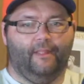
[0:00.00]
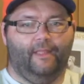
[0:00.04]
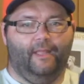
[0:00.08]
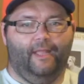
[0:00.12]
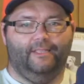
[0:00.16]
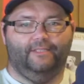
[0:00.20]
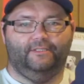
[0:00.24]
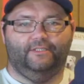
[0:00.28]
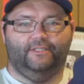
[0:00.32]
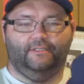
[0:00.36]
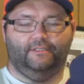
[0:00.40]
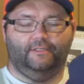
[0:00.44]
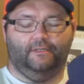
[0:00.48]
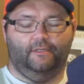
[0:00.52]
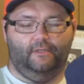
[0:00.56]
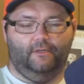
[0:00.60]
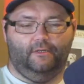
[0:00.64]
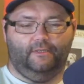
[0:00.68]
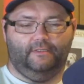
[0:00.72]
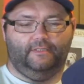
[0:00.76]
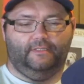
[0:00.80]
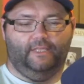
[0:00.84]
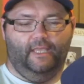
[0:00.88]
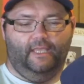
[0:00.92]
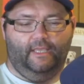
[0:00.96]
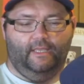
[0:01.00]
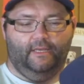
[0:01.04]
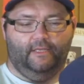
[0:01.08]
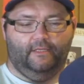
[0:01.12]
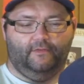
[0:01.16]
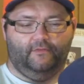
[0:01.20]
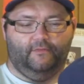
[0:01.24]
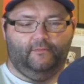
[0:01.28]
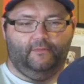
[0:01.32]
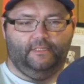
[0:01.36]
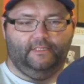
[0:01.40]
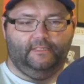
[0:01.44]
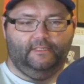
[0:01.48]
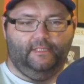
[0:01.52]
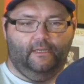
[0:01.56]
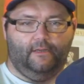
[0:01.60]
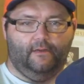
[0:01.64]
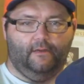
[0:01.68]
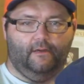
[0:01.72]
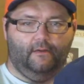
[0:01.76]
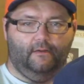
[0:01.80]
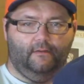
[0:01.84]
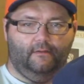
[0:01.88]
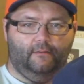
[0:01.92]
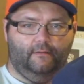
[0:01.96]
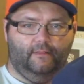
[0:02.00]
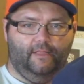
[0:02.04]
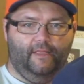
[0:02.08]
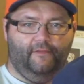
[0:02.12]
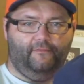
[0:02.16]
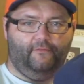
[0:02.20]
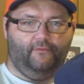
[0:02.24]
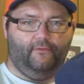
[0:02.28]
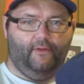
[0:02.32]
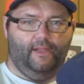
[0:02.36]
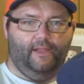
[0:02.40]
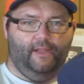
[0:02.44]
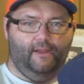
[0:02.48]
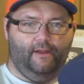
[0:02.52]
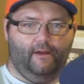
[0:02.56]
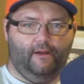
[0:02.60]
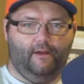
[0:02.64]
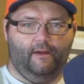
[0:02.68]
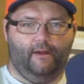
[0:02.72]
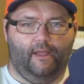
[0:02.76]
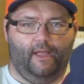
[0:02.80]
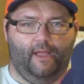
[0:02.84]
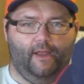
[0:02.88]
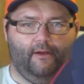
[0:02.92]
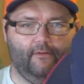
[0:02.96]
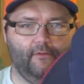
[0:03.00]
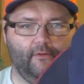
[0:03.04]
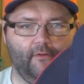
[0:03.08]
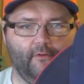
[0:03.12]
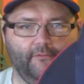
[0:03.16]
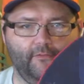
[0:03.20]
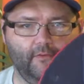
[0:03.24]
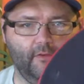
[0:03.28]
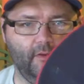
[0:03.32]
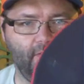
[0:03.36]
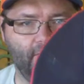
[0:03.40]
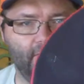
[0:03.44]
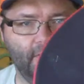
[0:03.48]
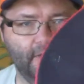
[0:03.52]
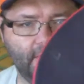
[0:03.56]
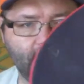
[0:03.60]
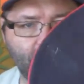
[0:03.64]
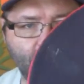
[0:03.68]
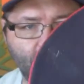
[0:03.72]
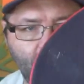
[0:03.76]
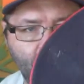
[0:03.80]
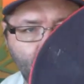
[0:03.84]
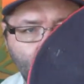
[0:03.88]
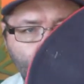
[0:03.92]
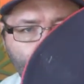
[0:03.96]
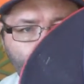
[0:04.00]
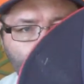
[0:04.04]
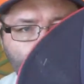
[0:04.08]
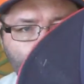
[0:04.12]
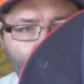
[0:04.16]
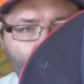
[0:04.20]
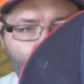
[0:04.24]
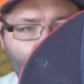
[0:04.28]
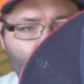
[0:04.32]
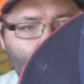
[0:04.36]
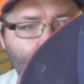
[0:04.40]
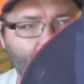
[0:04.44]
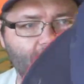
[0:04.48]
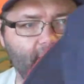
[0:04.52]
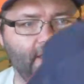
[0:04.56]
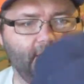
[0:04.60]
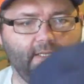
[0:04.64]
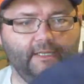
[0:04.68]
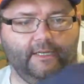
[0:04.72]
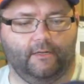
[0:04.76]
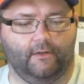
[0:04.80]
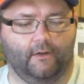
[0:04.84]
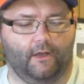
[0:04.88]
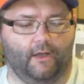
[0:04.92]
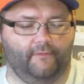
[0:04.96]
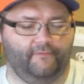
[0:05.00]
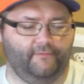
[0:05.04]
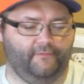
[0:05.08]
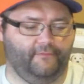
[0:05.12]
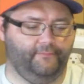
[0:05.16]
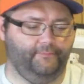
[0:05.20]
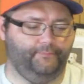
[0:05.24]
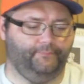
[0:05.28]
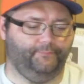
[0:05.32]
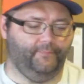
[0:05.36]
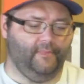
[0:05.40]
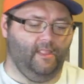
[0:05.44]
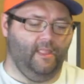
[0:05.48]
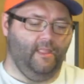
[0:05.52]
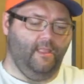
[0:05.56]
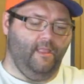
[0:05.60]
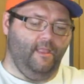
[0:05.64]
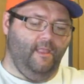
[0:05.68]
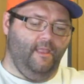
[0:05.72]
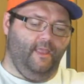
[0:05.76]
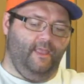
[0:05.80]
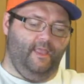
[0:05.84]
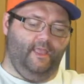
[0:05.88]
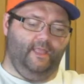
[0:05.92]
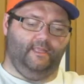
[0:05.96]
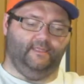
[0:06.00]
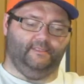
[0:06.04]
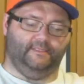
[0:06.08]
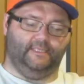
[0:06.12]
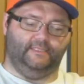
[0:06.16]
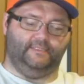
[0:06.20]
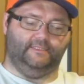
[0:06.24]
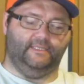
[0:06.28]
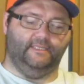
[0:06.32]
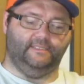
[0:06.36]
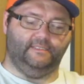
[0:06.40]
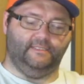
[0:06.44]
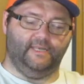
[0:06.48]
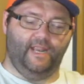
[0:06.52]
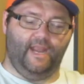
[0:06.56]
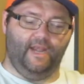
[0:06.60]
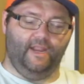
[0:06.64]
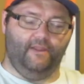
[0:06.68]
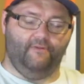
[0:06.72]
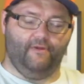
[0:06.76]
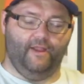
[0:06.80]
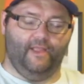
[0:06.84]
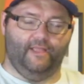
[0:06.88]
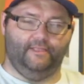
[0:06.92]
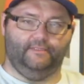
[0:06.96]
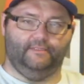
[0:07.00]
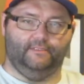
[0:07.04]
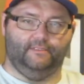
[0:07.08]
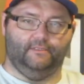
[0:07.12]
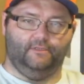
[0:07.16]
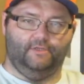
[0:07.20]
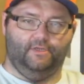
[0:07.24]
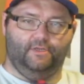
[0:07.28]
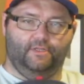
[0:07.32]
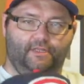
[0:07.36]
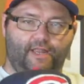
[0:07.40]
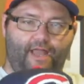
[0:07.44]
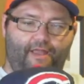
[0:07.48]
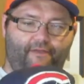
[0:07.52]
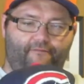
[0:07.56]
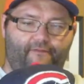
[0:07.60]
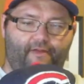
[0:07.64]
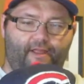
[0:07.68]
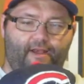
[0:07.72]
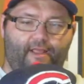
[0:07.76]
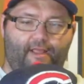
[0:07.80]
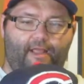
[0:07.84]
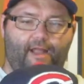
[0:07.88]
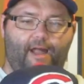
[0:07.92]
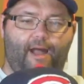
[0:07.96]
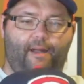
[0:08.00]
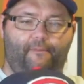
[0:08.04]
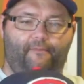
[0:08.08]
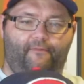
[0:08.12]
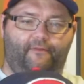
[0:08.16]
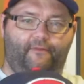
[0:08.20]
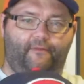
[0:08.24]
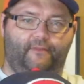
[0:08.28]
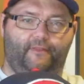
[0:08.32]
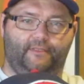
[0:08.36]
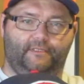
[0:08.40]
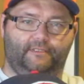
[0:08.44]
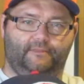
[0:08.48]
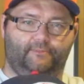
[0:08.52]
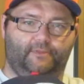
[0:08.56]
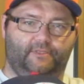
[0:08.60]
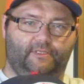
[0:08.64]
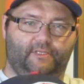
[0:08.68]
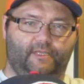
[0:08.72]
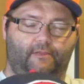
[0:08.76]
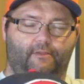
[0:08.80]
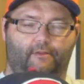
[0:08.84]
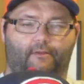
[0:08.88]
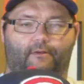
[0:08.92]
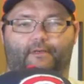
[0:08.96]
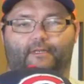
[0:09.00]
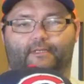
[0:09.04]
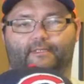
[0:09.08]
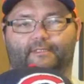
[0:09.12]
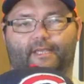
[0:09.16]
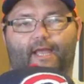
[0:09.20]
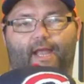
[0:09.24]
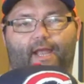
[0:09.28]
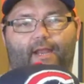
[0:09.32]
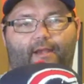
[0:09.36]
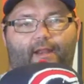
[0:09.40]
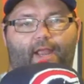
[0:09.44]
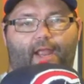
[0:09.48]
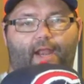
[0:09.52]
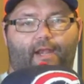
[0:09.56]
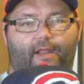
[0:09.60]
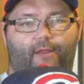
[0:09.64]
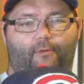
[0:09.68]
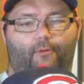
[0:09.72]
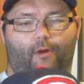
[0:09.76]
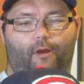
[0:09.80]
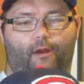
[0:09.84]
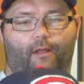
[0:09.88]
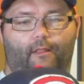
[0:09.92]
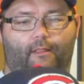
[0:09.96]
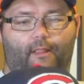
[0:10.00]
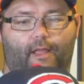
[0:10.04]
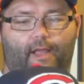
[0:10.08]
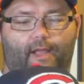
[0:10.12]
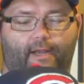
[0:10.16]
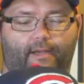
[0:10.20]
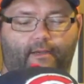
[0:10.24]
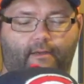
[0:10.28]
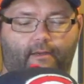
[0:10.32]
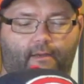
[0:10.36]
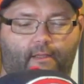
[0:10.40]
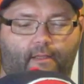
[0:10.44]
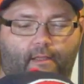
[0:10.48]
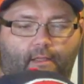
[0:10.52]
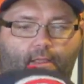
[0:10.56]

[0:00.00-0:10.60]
It's just a little stickiness from a sticker left right here. I don't know if you can really see it. I'm going to clean it off. It is a Cincinnati Reds. Could not find a comp for this particular design anywhere online.